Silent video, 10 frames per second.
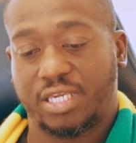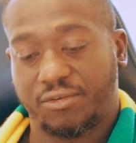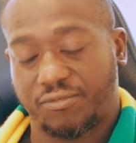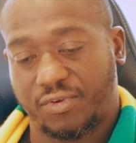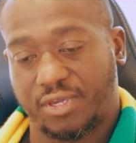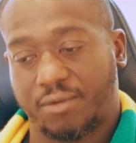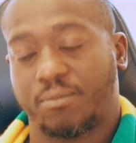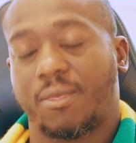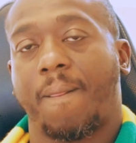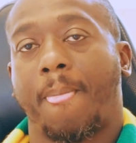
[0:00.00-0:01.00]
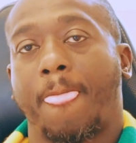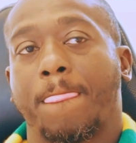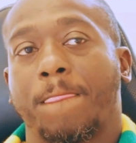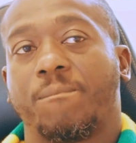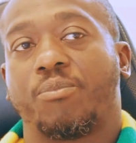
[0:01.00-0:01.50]
give him
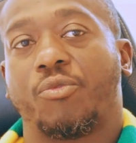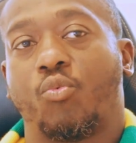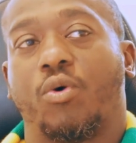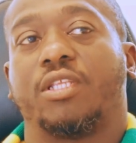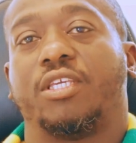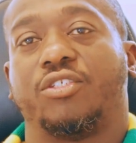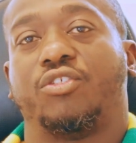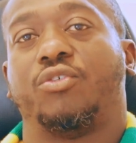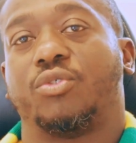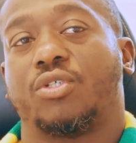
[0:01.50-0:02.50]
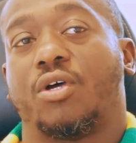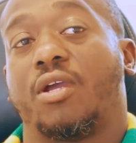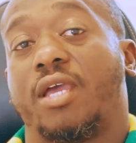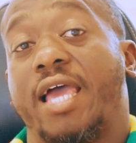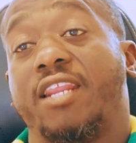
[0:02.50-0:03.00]
what his dues are.
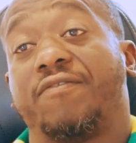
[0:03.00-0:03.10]
And